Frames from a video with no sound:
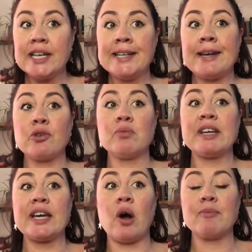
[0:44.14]
Now,
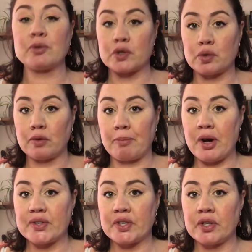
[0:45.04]
normally I'm not the sort of
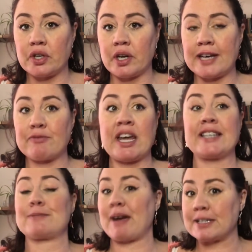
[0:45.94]
person that
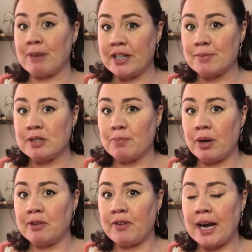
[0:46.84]
expects my husband to
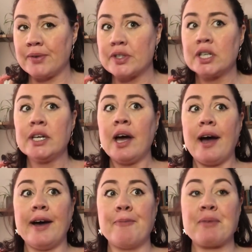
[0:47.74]
buy me flowers,
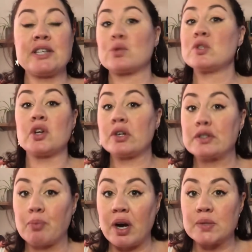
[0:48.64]
and it's always a nice
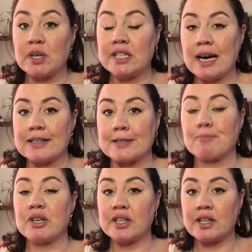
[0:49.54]
surprise when he does.
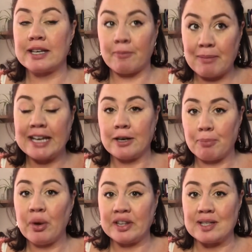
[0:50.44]
But I'm making a
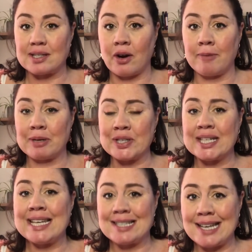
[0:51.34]
point this time
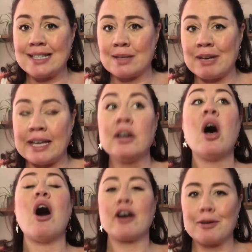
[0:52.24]
because he said to me,
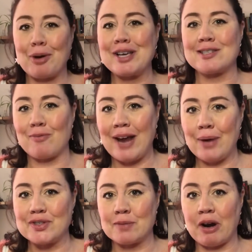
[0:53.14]
I'm going to buy you some
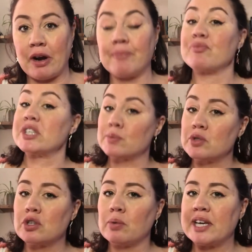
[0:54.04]
flowers tomorrow. This
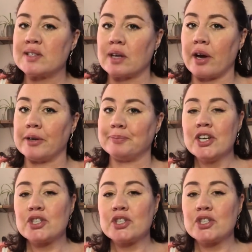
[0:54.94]
was 2 weeks ago.